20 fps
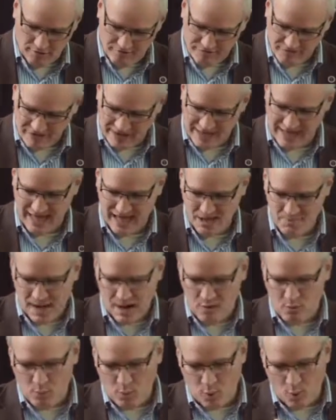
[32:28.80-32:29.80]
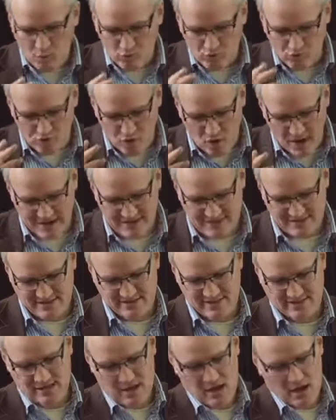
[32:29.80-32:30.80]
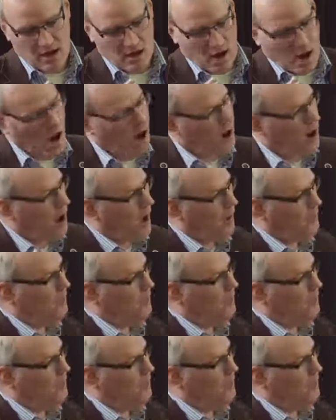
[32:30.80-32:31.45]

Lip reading: of thinking about what rights are